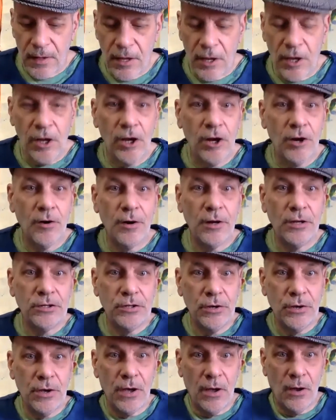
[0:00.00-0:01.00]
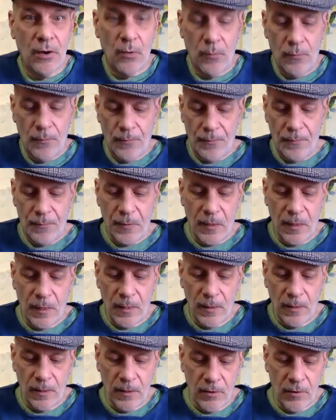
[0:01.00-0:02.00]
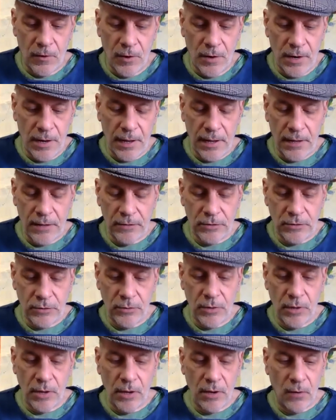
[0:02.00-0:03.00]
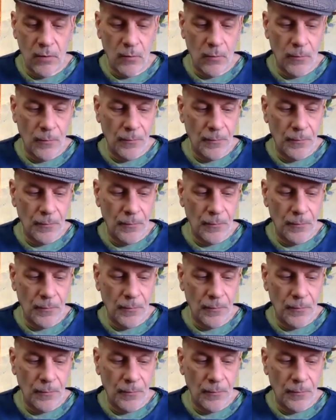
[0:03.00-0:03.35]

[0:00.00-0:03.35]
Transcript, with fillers: learn as you go. Learn as you go.